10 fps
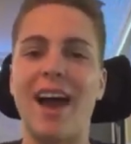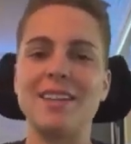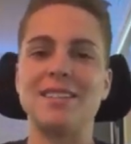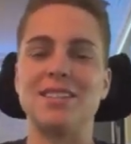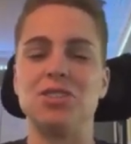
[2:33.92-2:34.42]
as
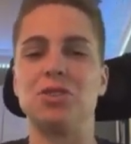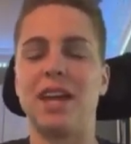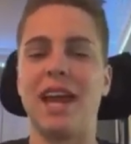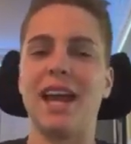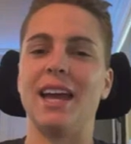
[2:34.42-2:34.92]
fast
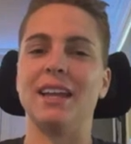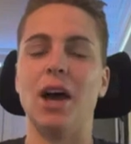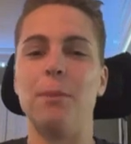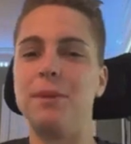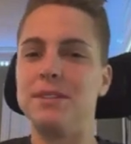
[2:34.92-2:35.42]
as you
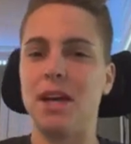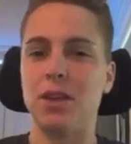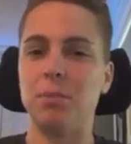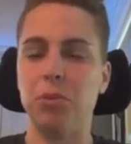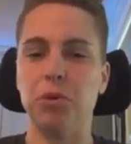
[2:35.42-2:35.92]
can up
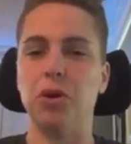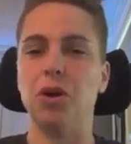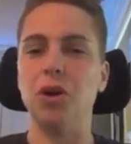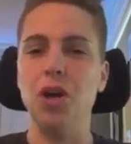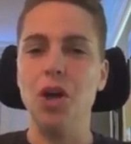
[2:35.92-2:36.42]
and down the
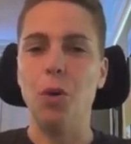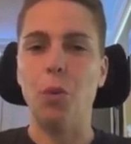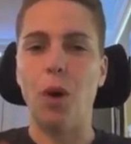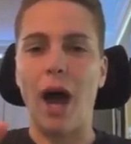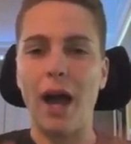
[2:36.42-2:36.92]
pool
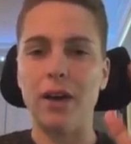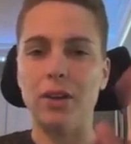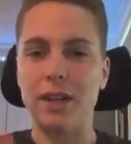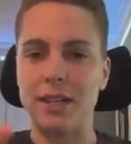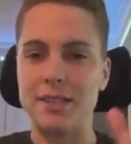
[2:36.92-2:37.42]

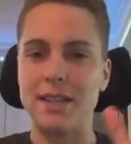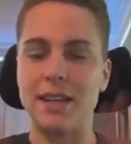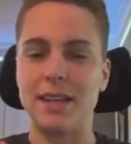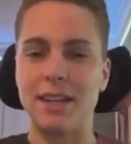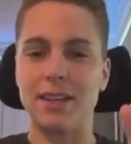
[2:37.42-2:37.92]
while
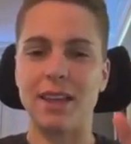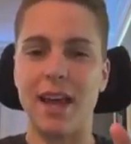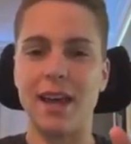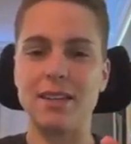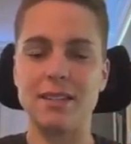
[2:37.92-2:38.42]

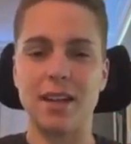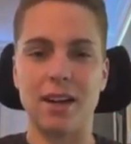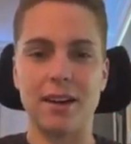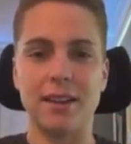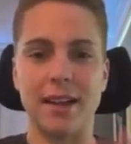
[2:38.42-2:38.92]
extending your
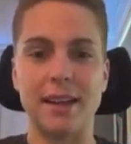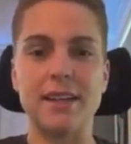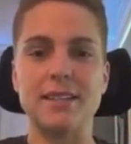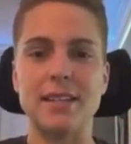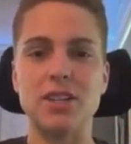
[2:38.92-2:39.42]
legs, like on
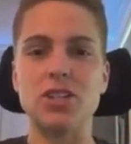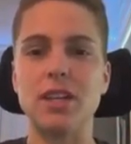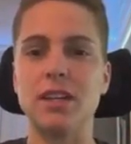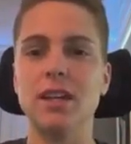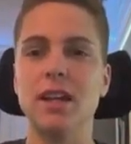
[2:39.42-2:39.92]
a leg
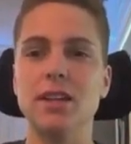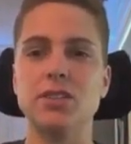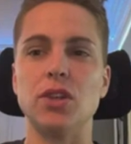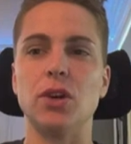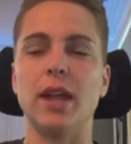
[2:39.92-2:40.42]
extension.
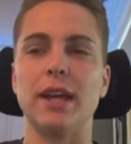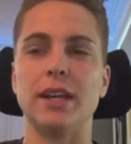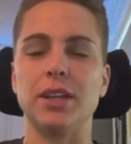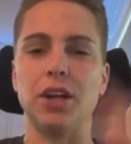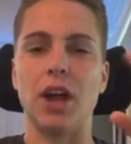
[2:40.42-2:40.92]

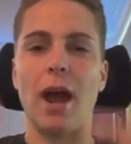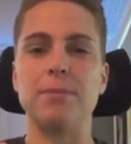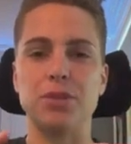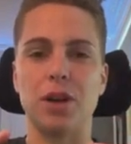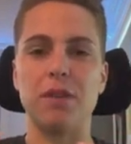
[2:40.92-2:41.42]
So like
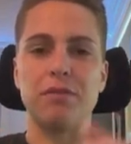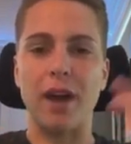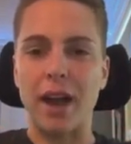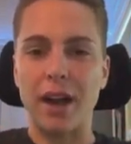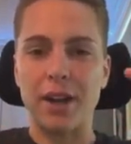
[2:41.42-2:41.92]
your abs
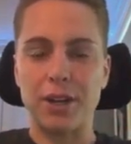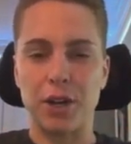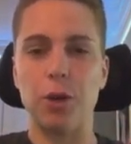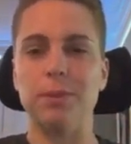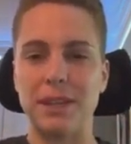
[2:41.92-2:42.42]
are on
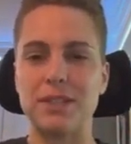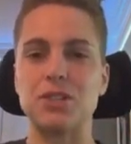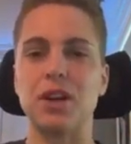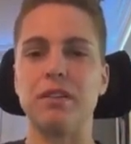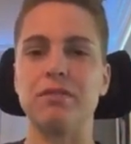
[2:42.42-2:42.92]
fire, your
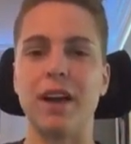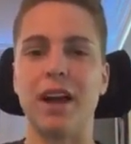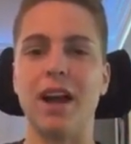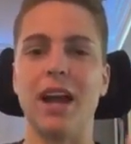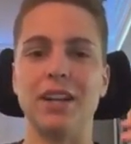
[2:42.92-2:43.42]
obliques are
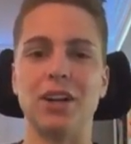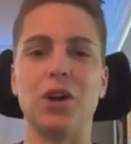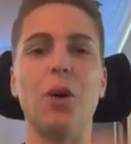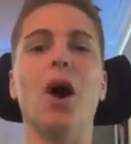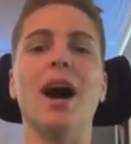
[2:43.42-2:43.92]
on fire,
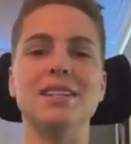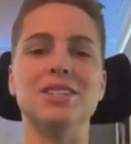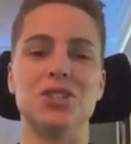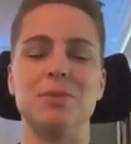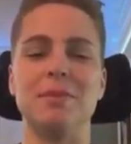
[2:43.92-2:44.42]
and your
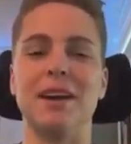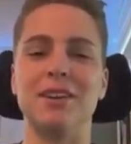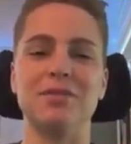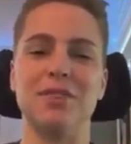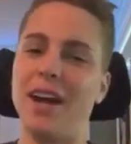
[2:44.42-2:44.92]
quads
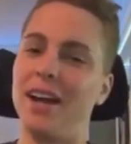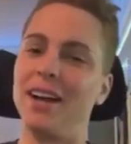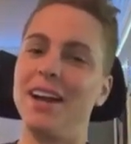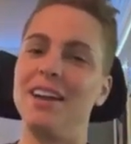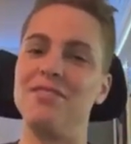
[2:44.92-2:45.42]
should be on
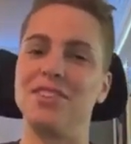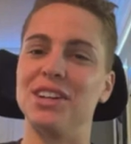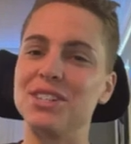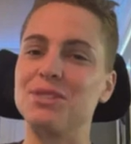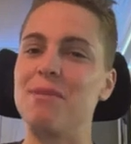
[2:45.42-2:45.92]
fire
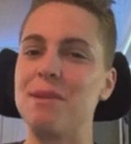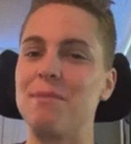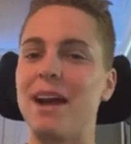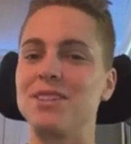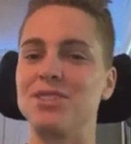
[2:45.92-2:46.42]
if you're
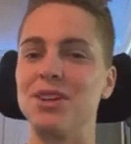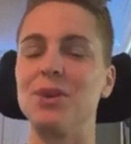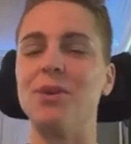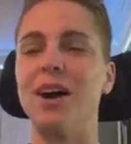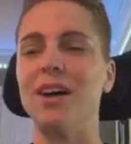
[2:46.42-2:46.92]
swimming
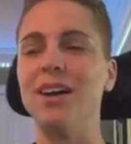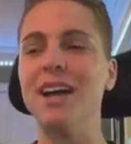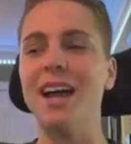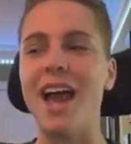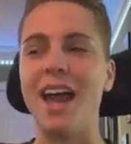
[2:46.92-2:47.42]
backstroke
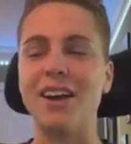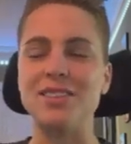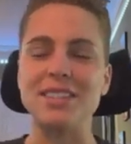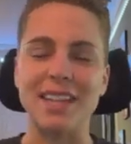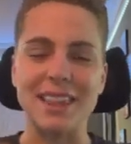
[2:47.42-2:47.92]
well.
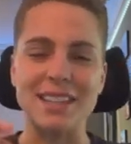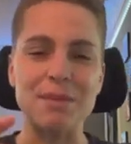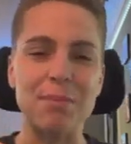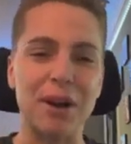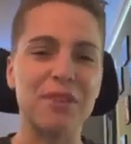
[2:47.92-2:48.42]
And I was
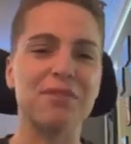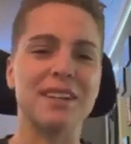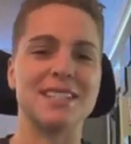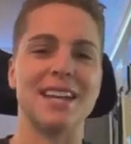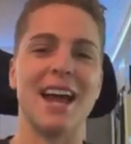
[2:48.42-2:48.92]
like, that's a
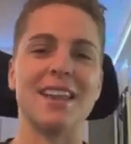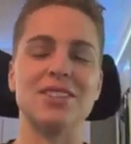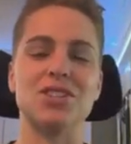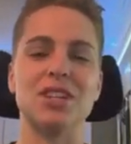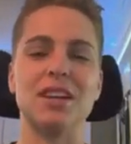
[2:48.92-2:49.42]
perfect
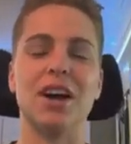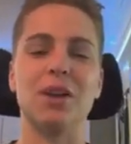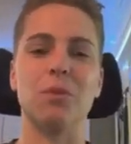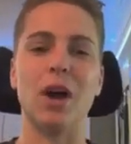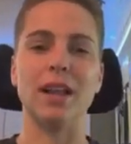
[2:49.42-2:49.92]

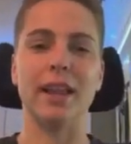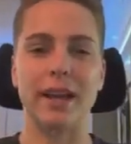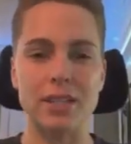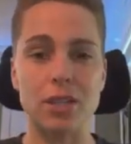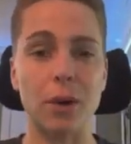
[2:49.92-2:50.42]
analogy on
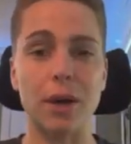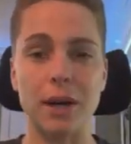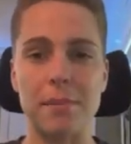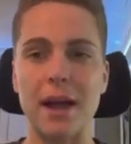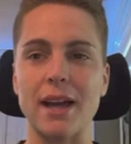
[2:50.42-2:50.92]
why like a
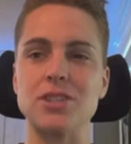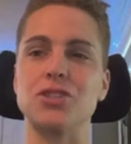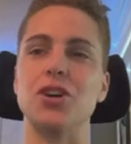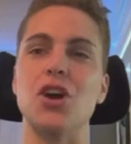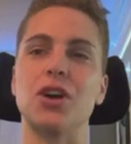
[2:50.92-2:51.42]
200
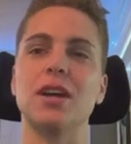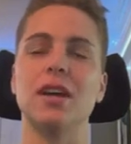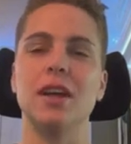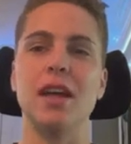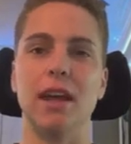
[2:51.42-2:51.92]

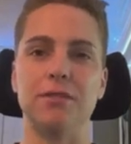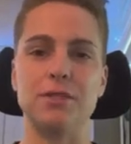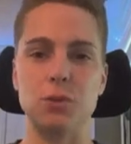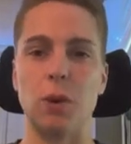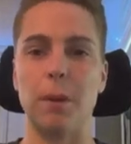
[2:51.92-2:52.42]
backstroke,
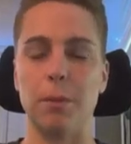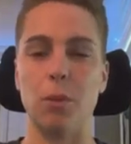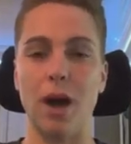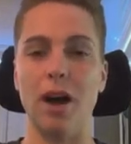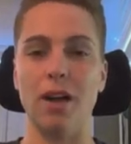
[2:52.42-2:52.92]
if
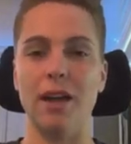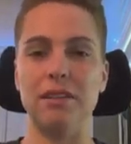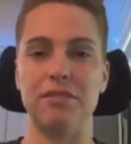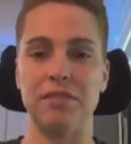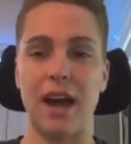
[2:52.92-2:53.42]
swum
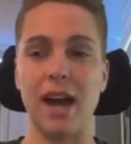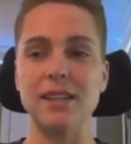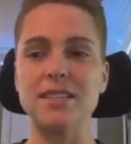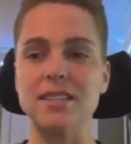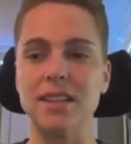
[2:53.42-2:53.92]
well and
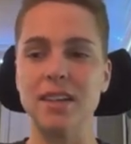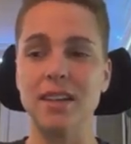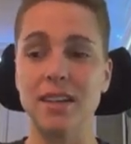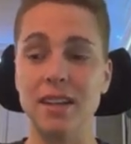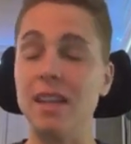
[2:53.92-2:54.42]
fast,
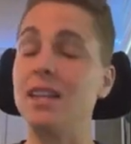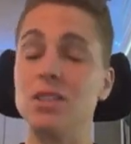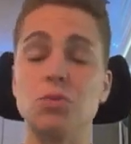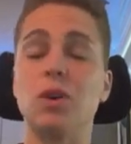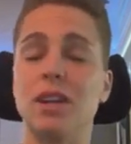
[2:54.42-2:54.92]

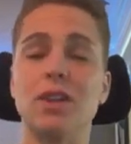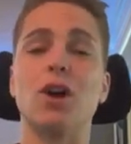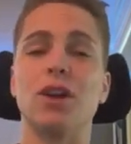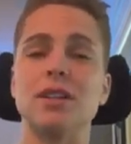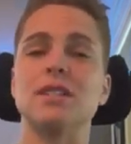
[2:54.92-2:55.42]
is
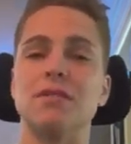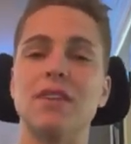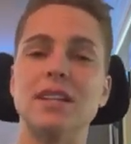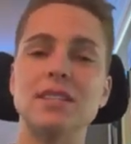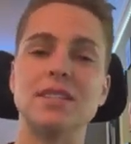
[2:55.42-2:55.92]
one of the
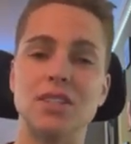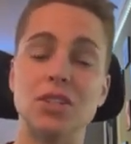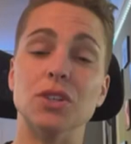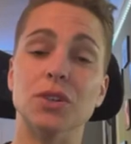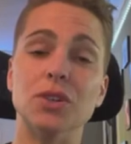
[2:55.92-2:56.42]
hardest
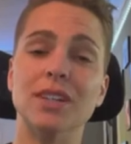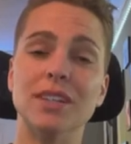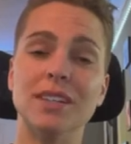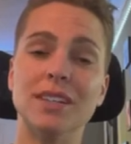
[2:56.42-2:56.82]
events to do.